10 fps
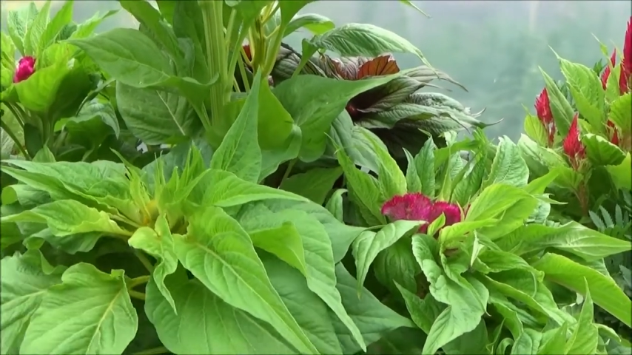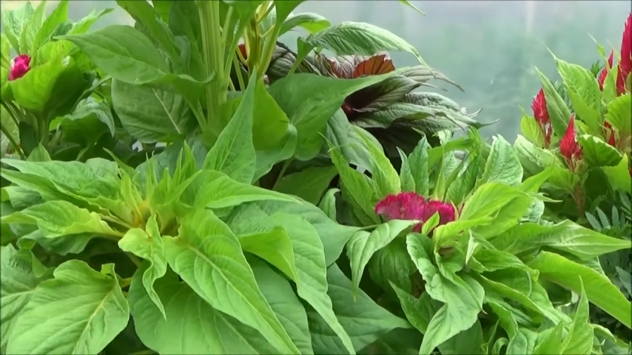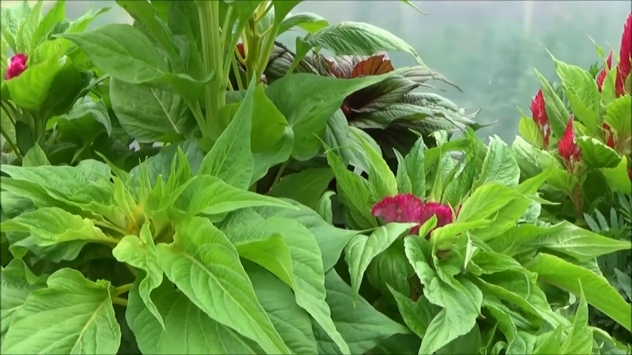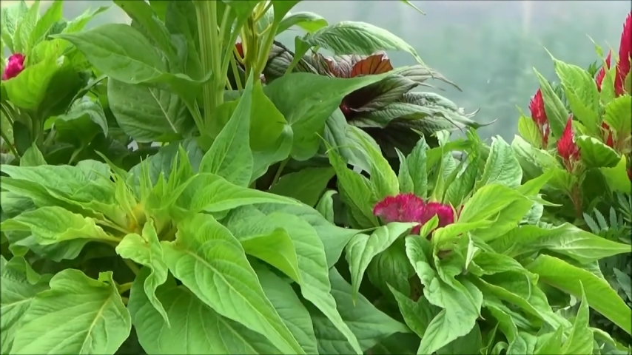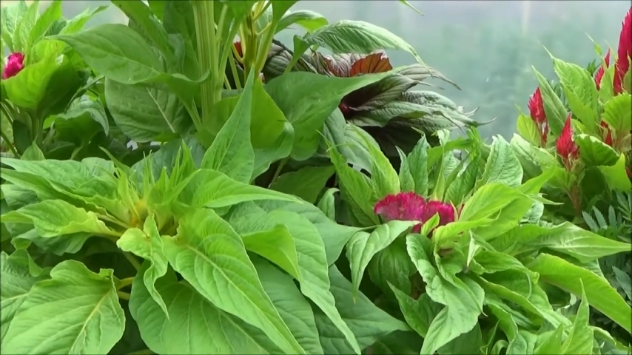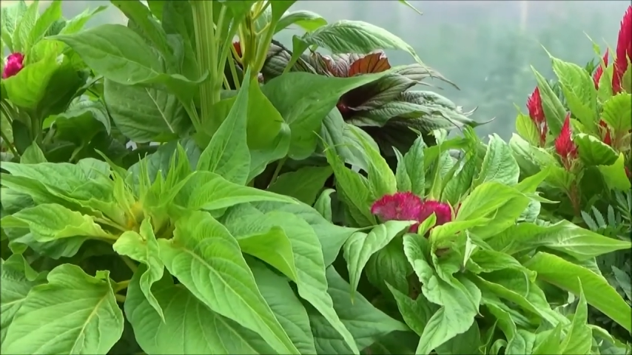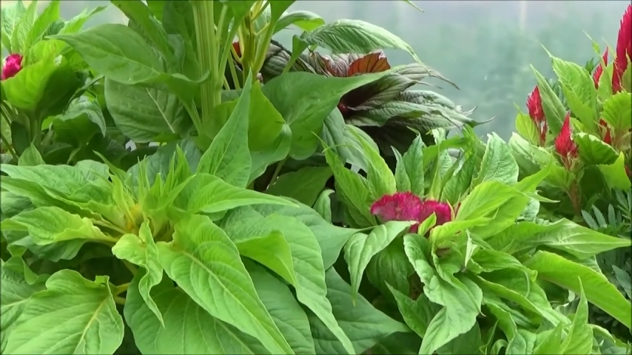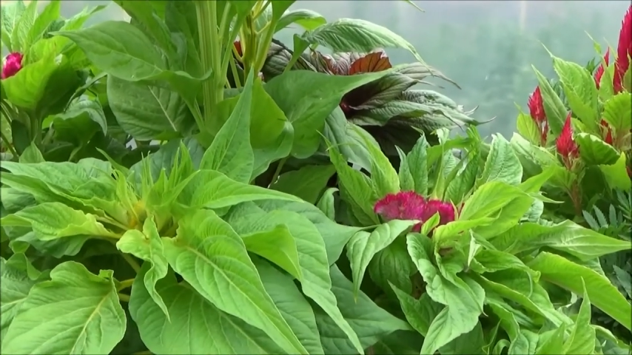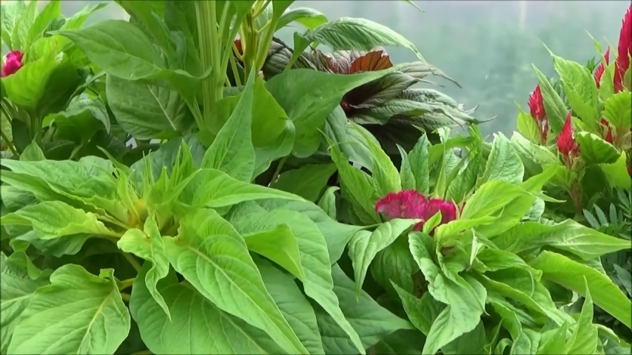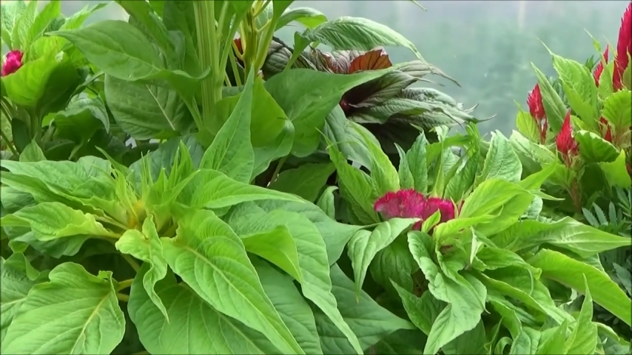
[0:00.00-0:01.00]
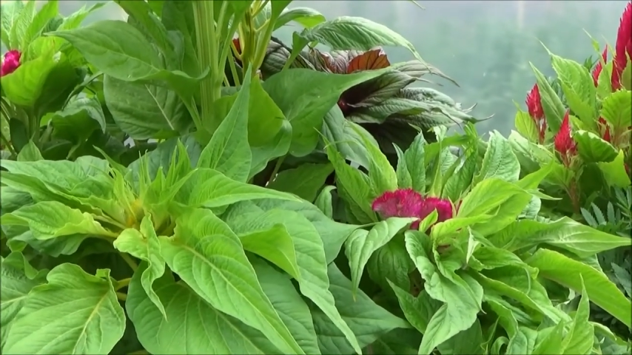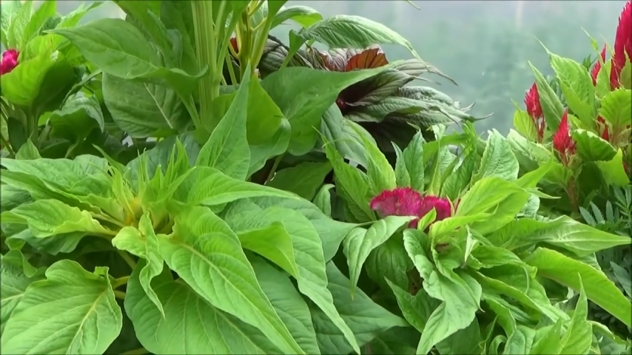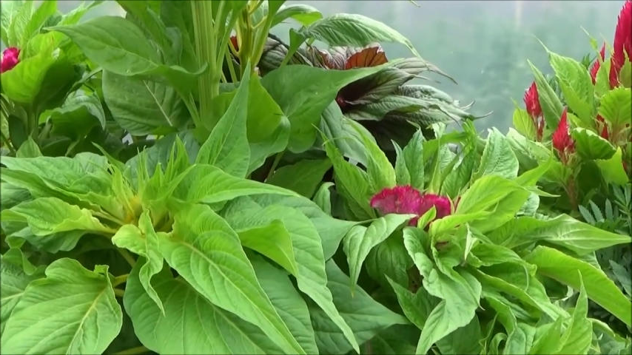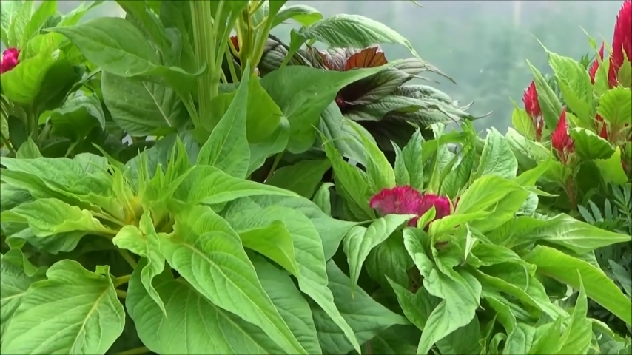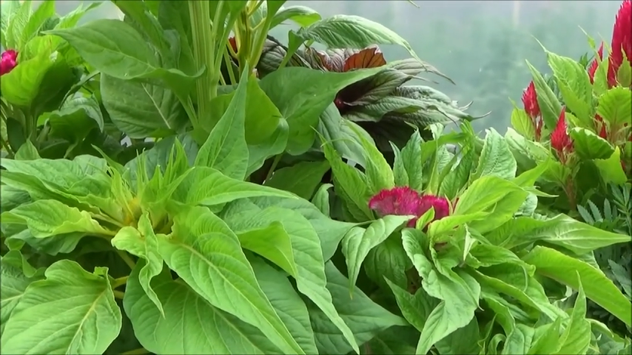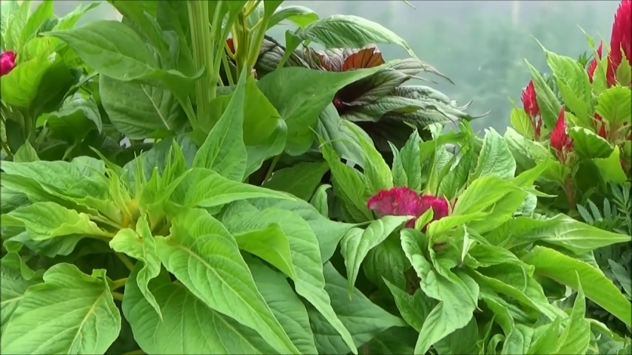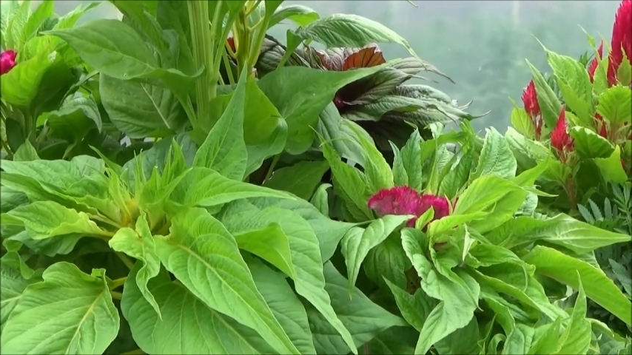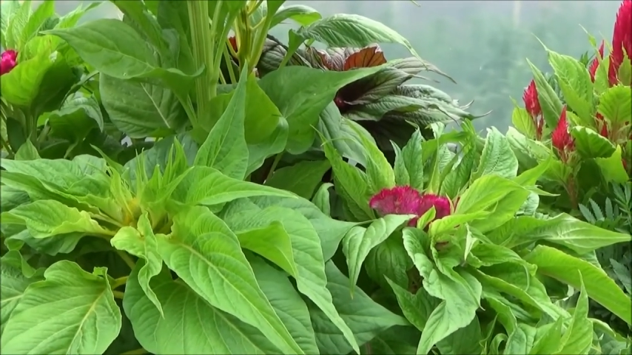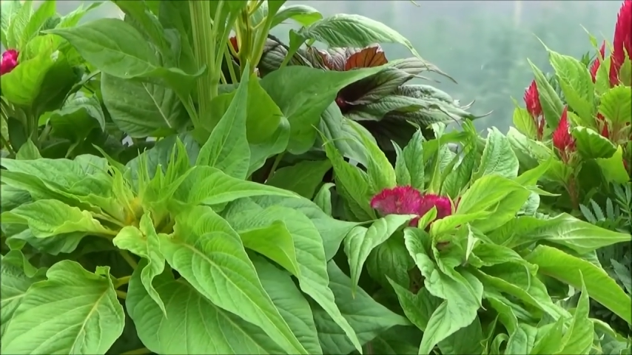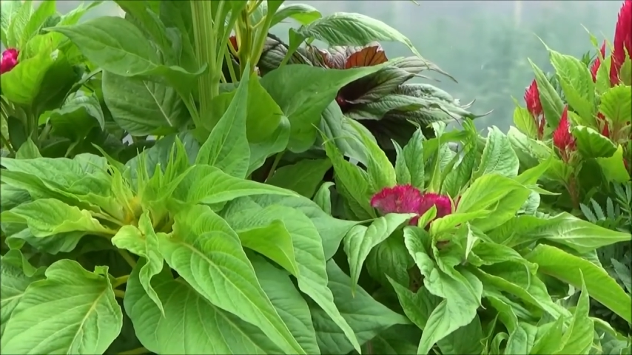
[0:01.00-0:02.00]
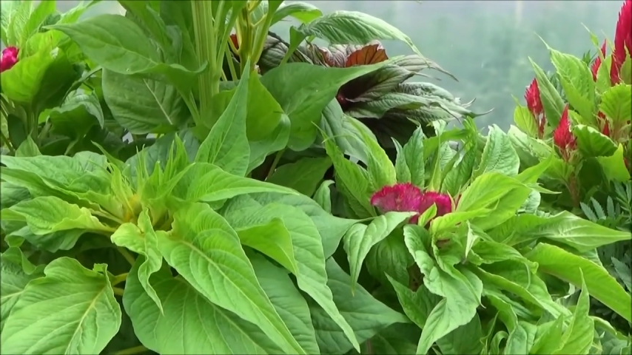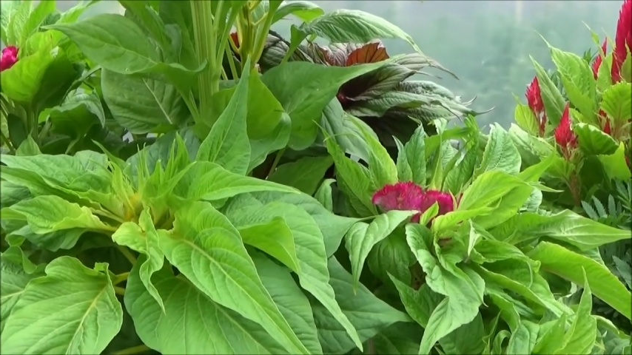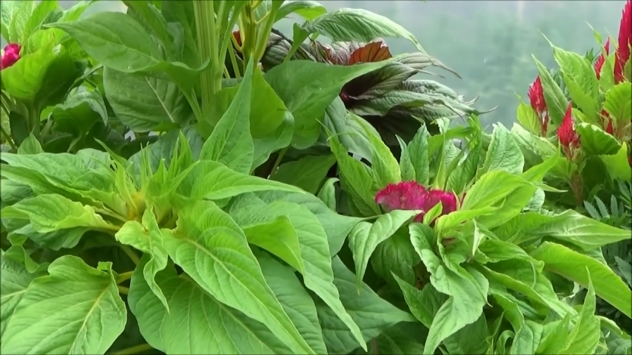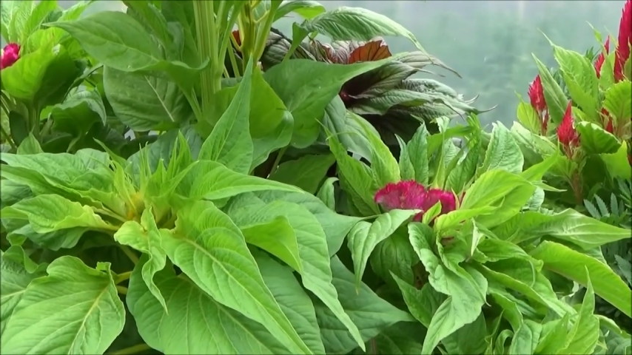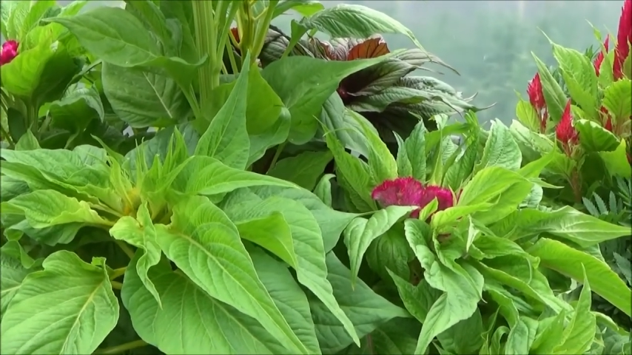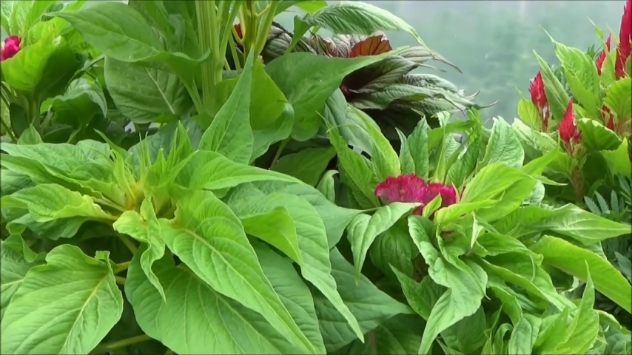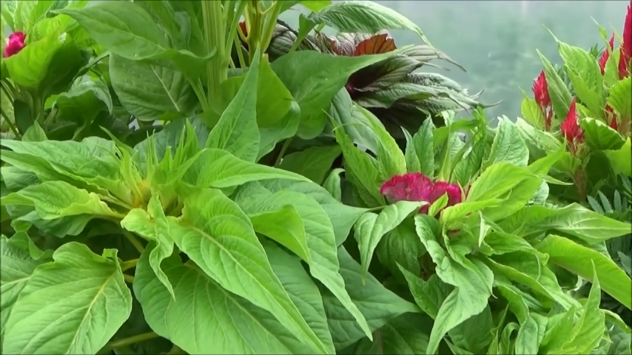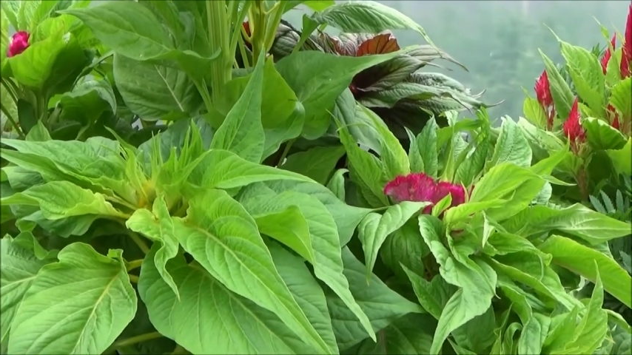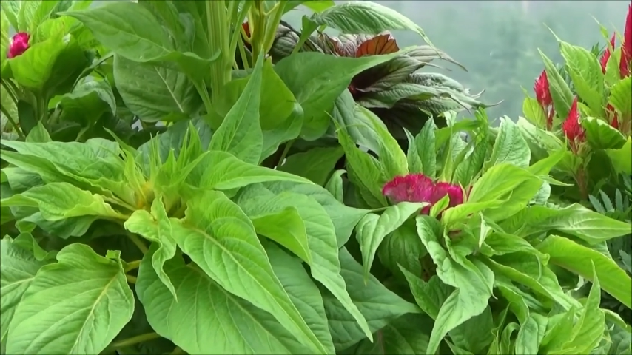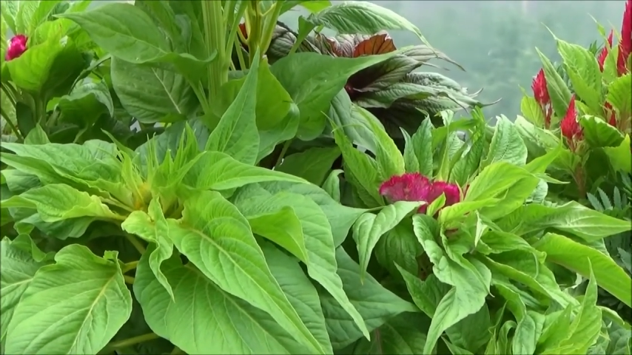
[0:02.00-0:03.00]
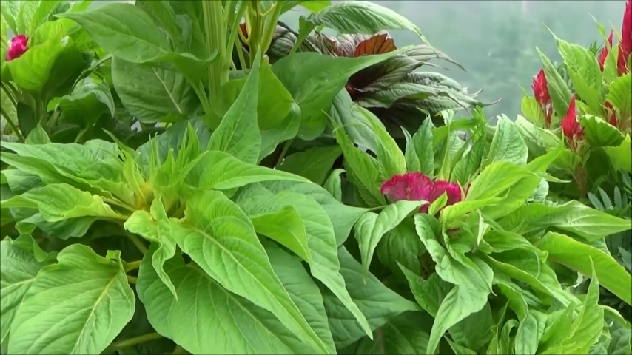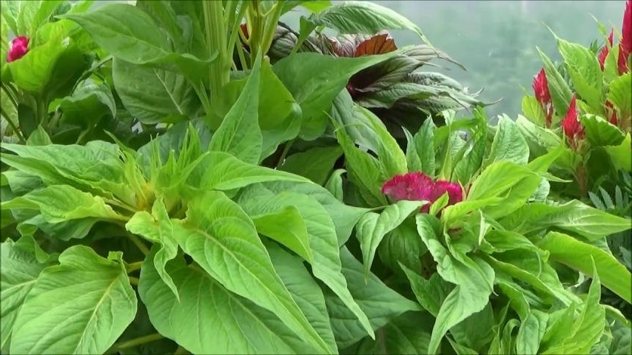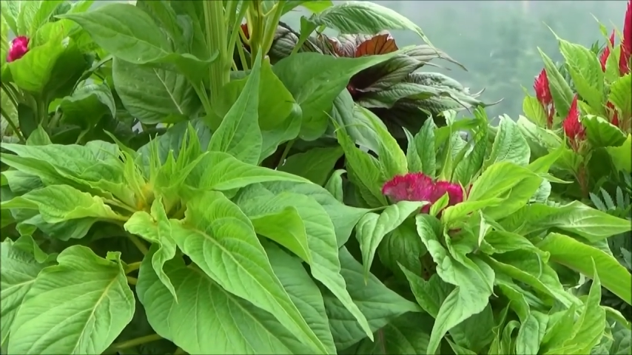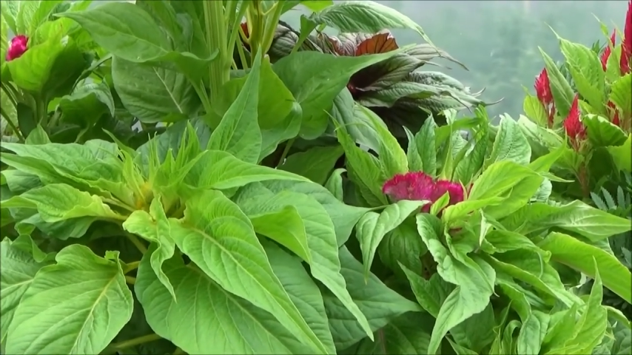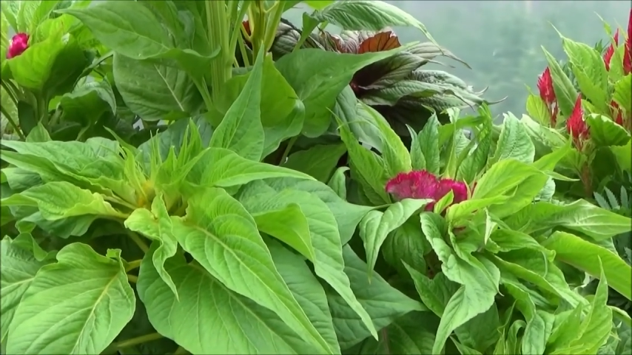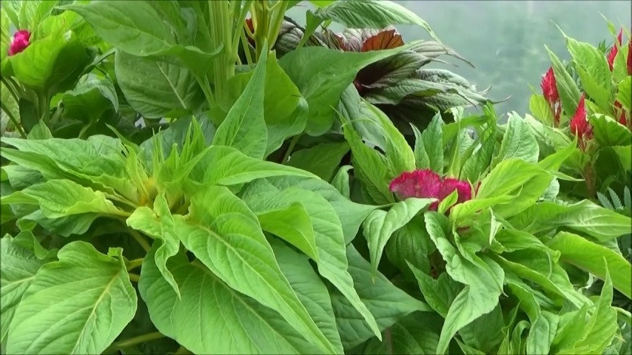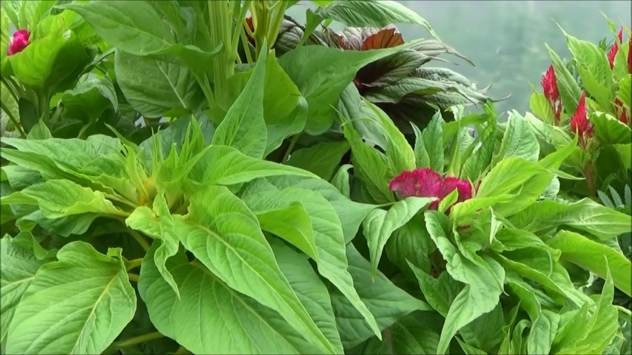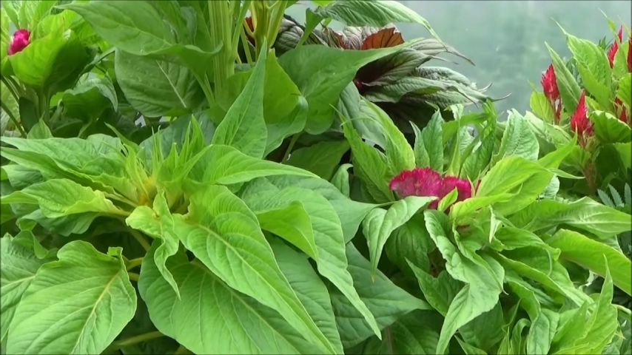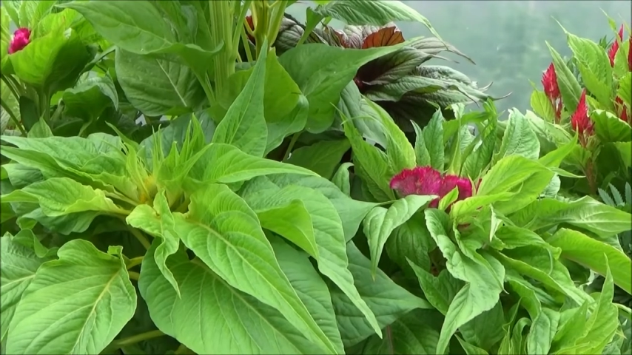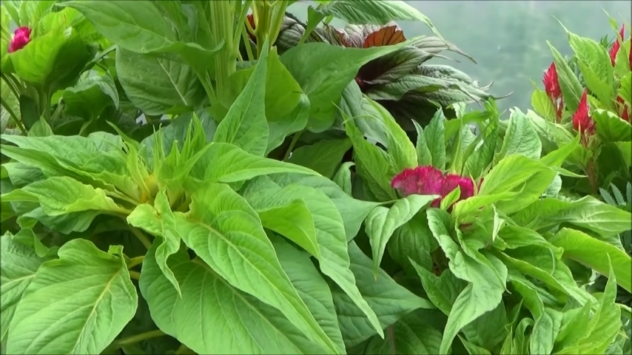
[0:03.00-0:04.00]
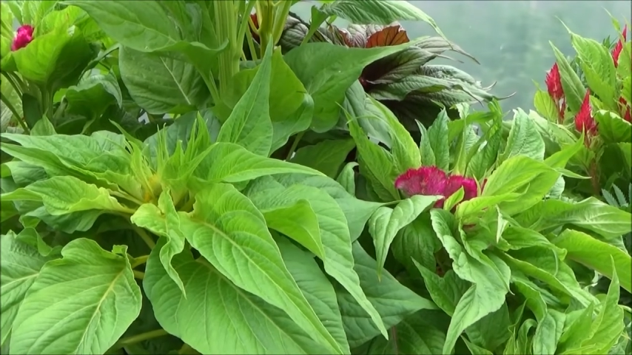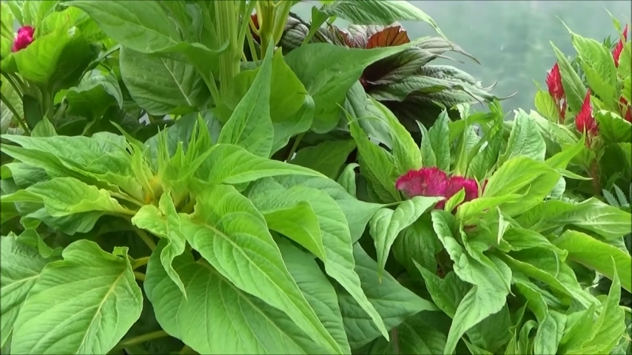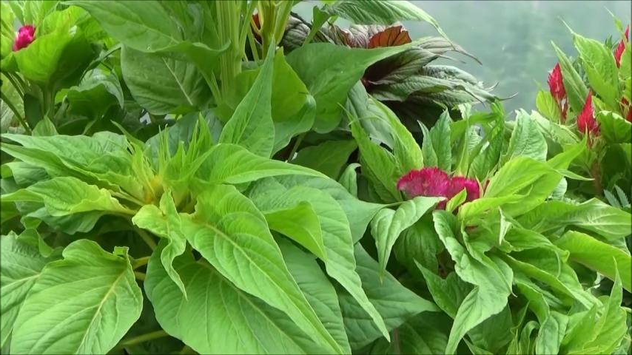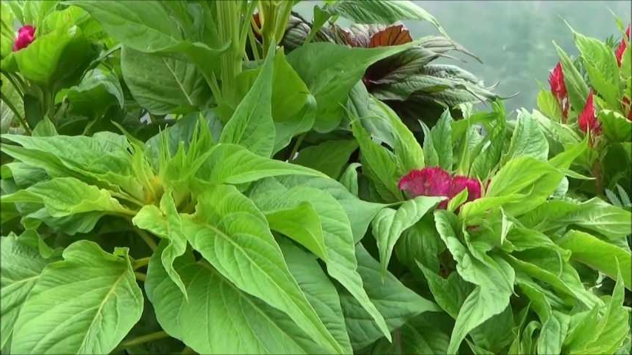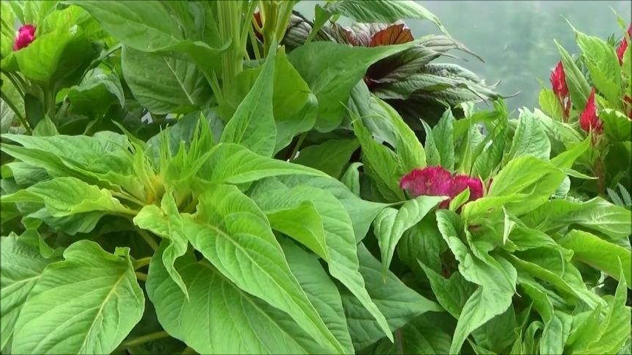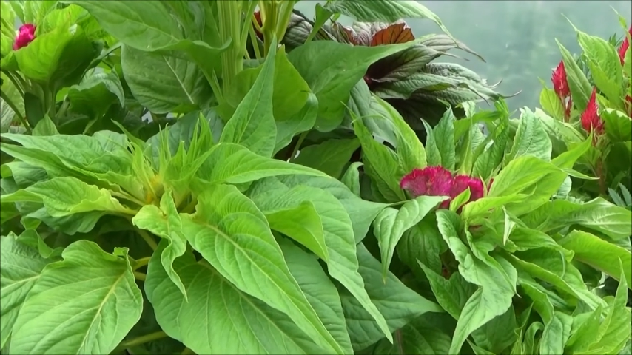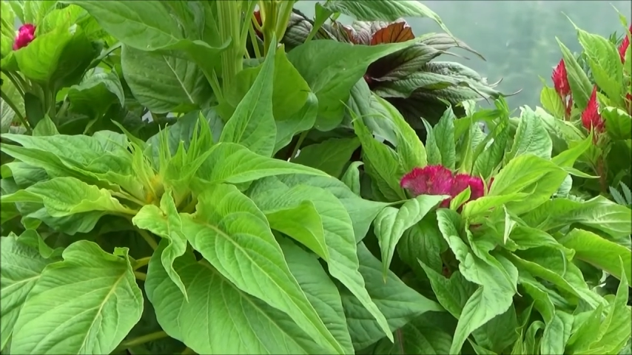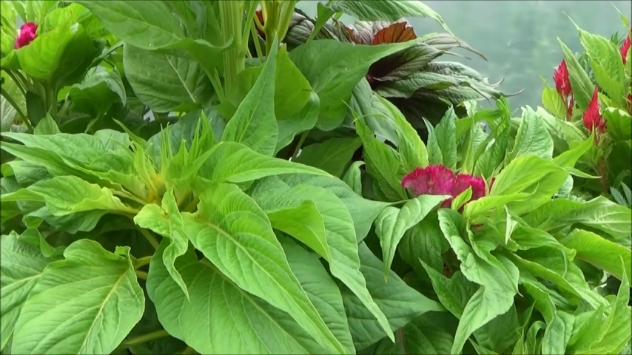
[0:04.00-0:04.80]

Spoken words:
(no speaker visible)